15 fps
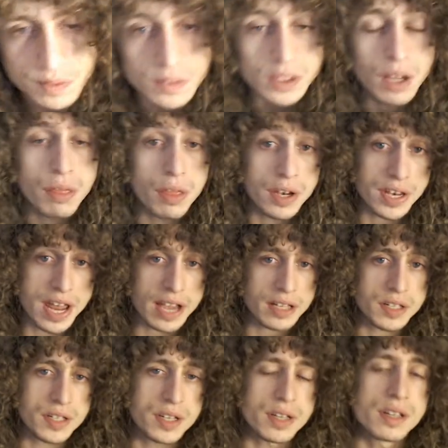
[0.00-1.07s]
The
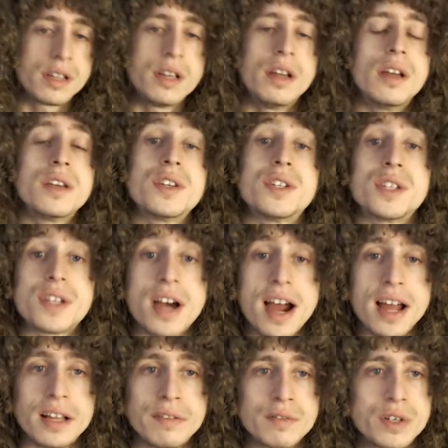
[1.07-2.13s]
next
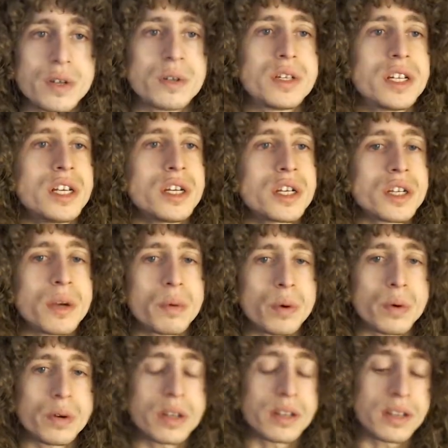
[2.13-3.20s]
style of Jyotish that we're
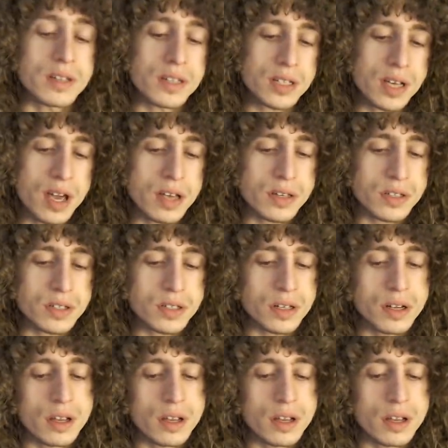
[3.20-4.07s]
going to discuss